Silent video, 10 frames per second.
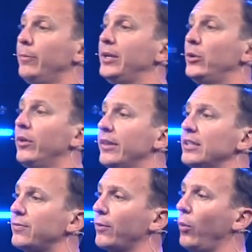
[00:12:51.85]
been doing
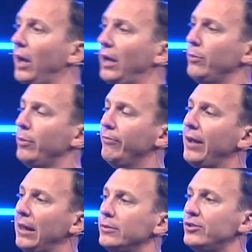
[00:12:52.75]
this for a while, you've been
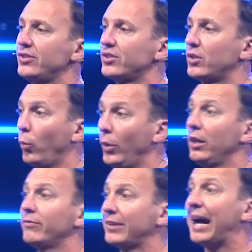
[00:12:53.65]
following Jesus, the will
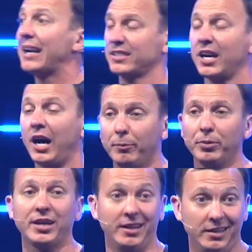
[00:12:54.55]
of God is
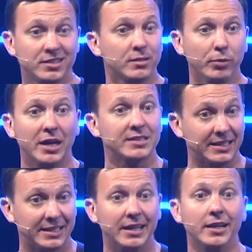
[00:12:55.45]
complicated. It's complex. I
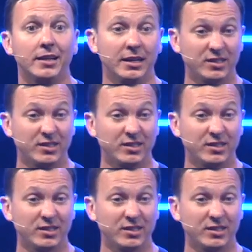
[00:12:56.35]
get it.